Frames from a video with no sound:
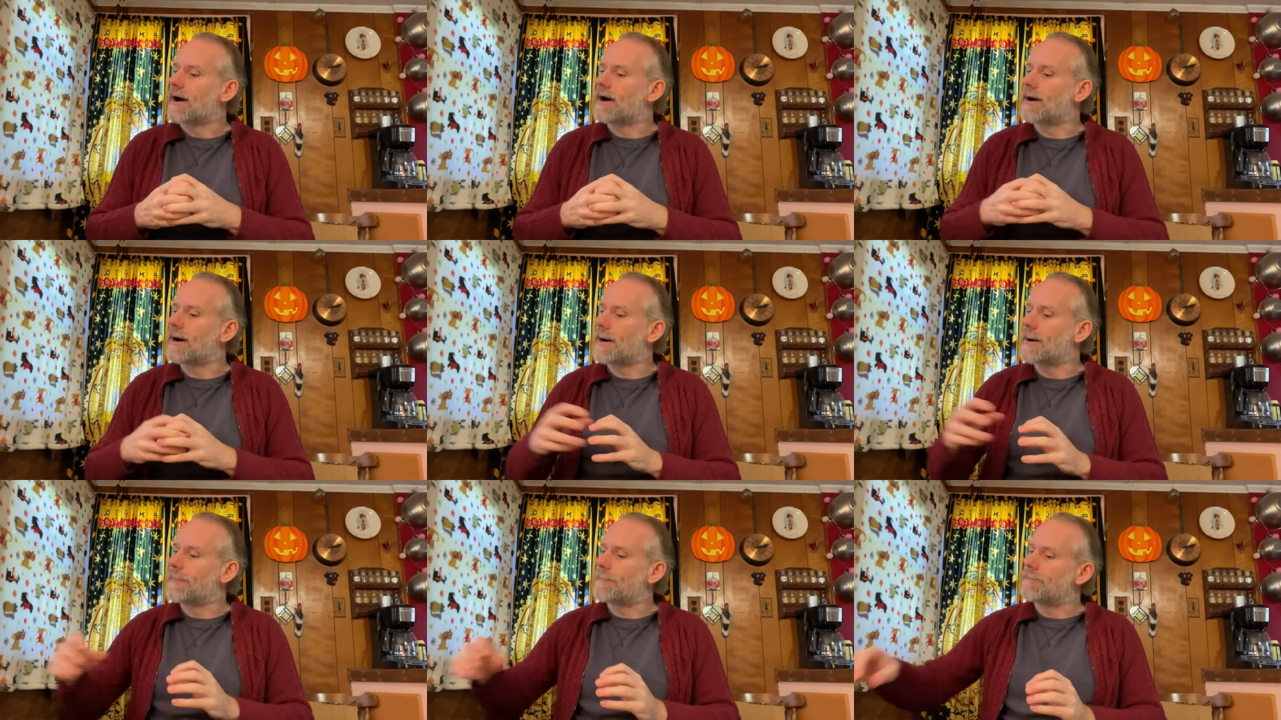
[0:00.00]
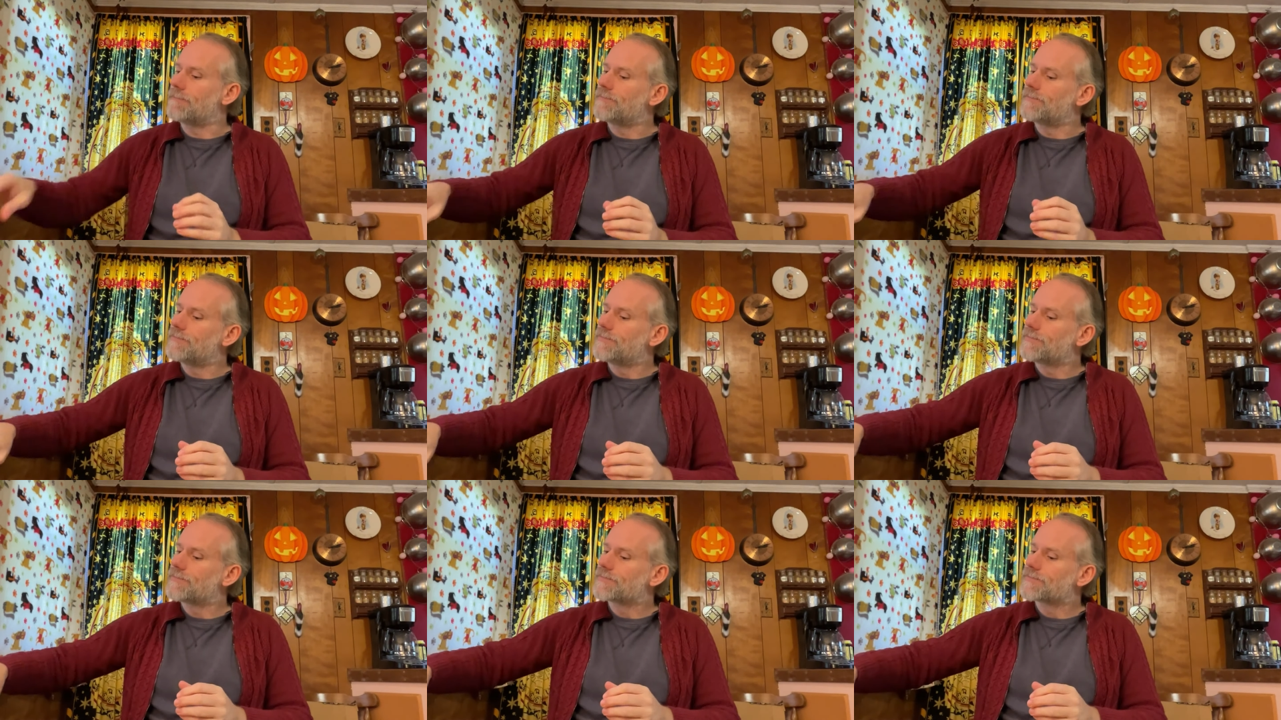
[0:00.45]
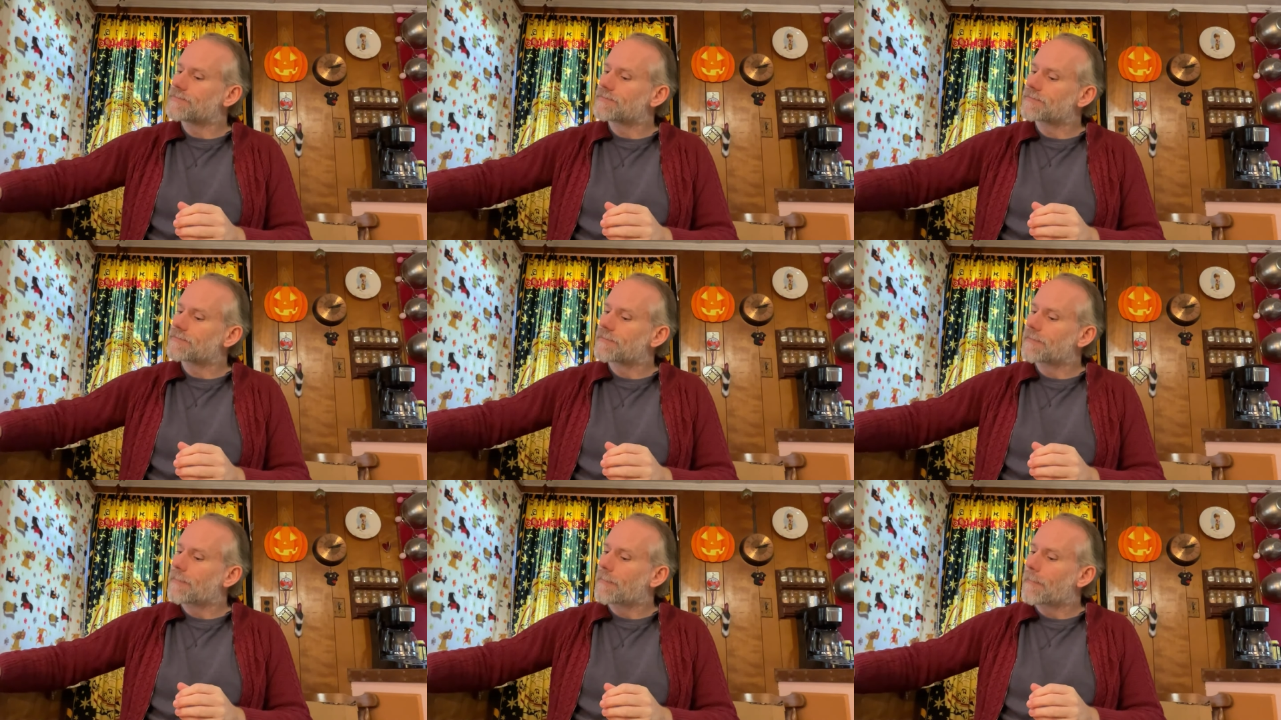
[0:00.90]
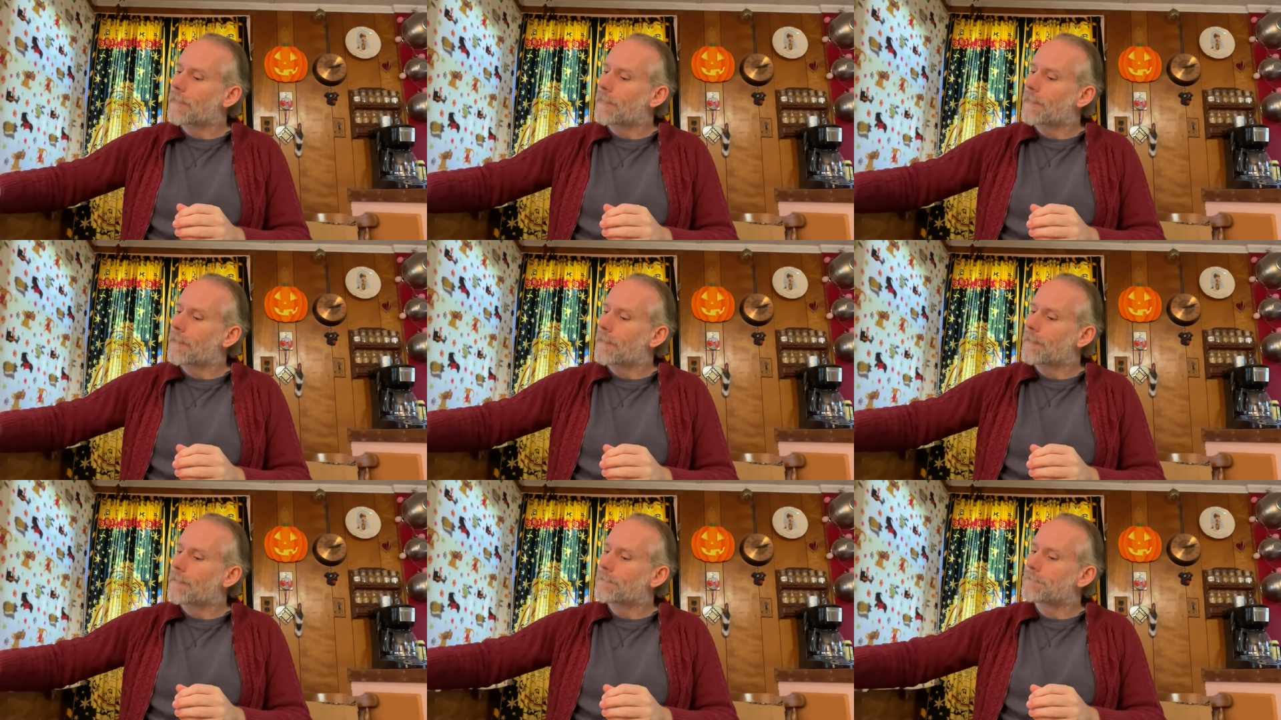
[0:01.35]

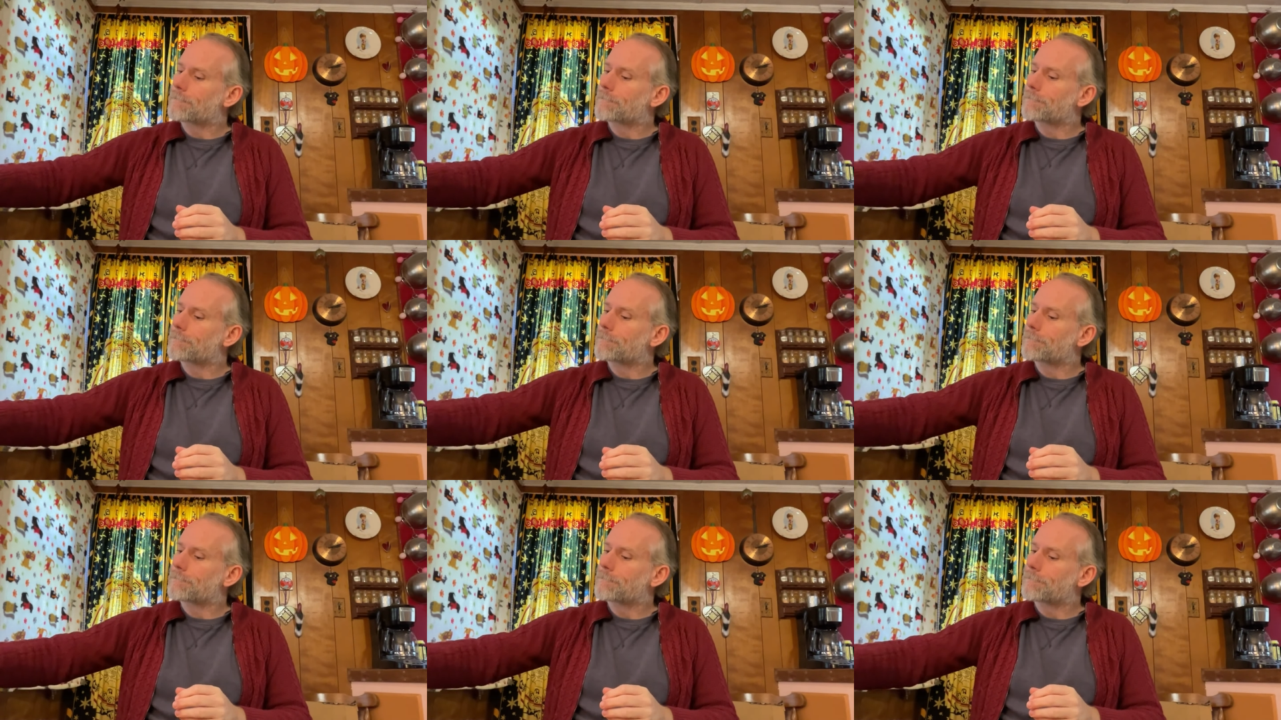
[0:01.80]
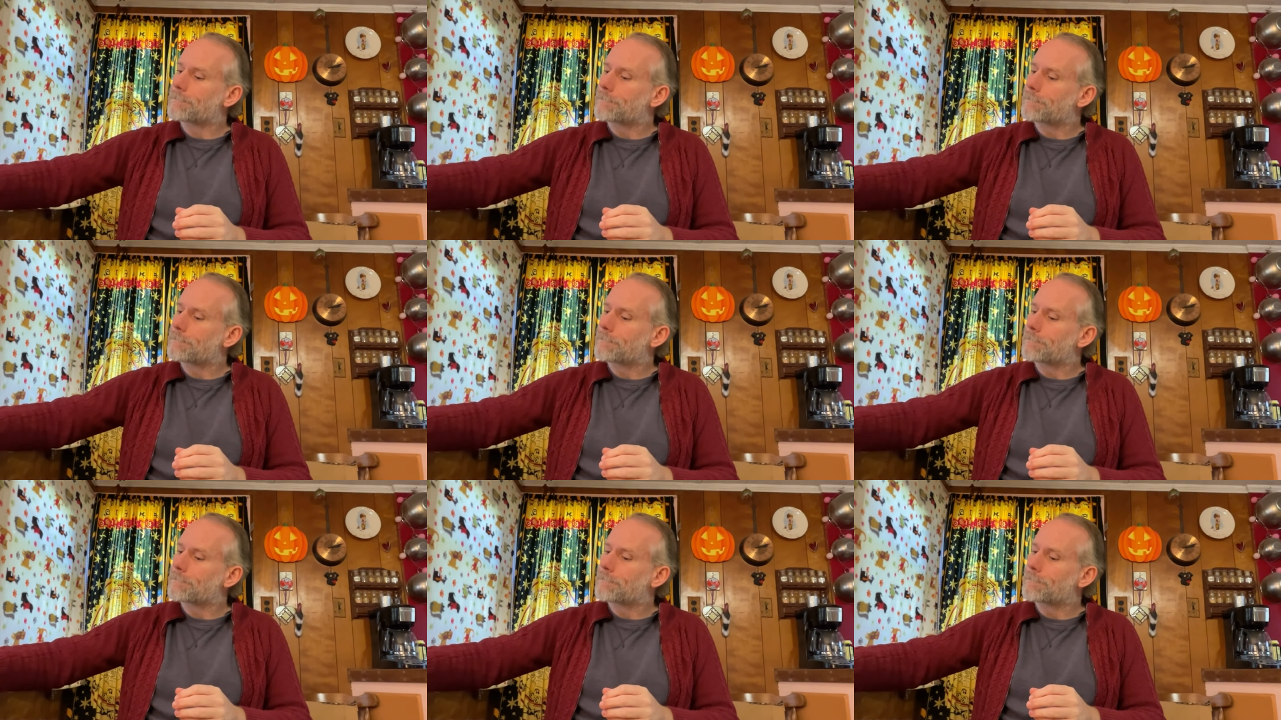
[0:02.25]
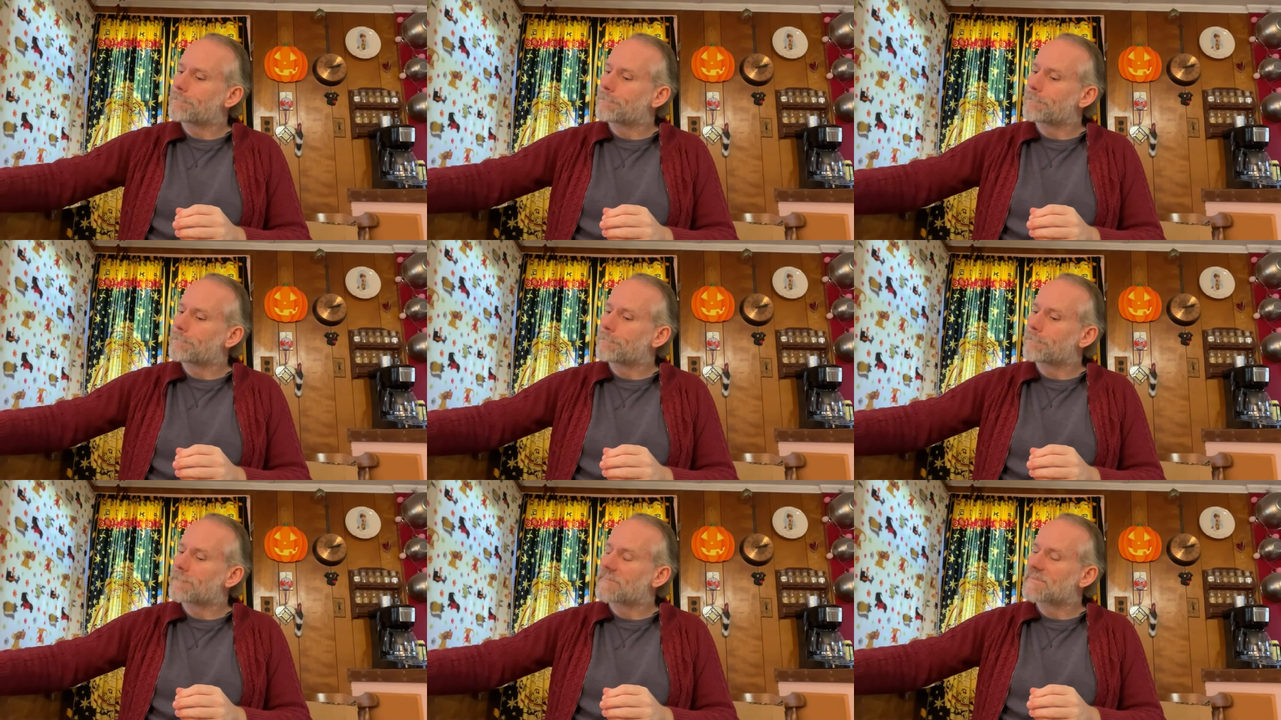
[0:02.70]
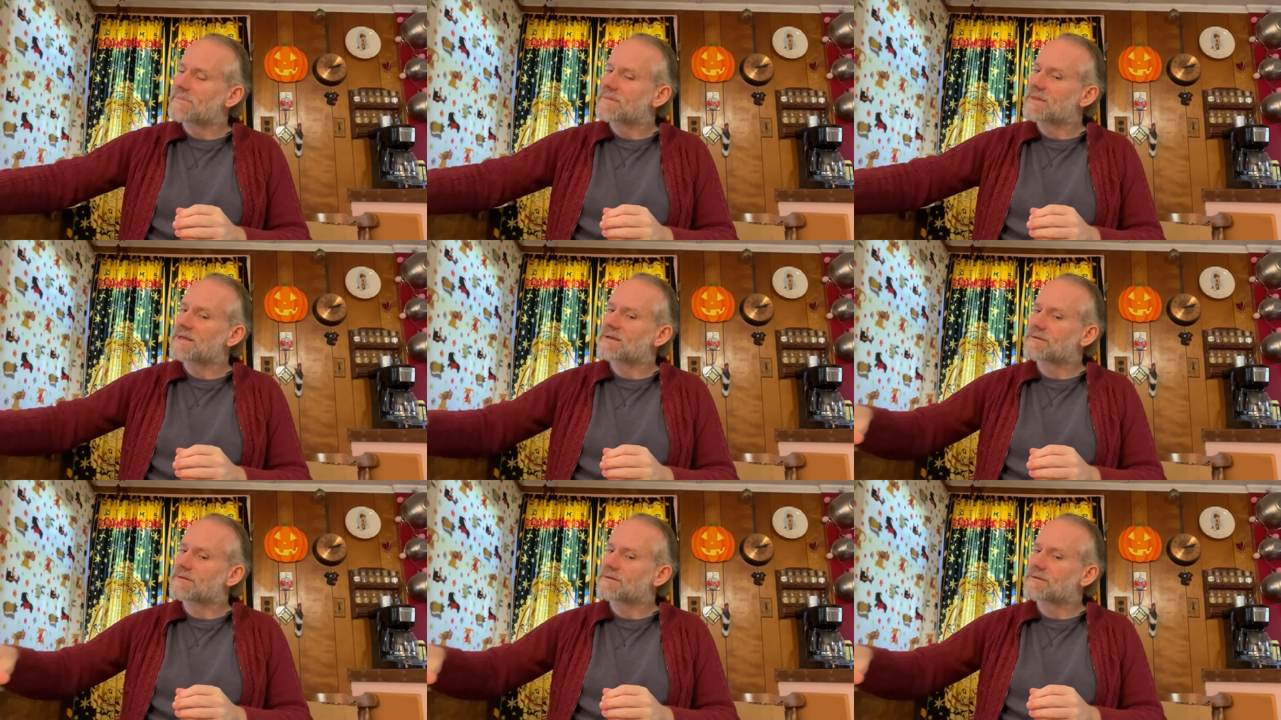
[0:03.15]
Nobody speaks.